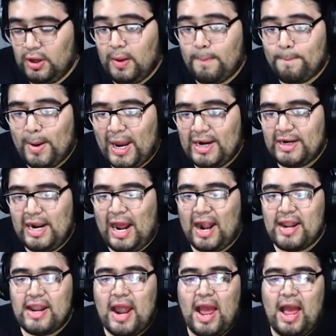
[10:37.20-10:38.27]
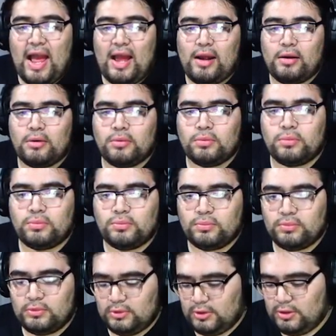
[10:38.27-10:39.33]
Banana. Apple.
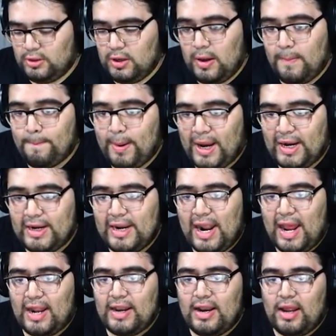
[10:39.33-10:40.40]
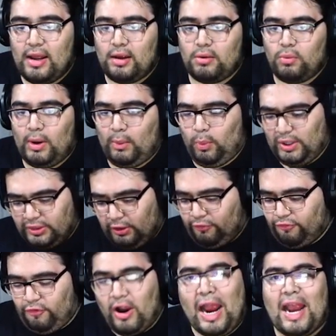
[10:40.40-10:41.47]
Banana. Wait, what the
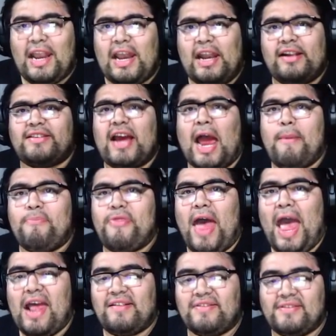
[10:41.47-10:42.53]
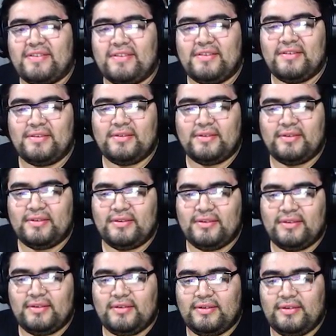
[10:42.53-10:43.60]
fuck? I didn't type that.
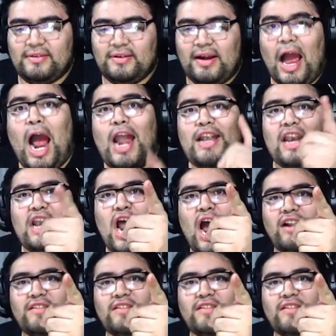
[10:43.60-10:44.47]
I did not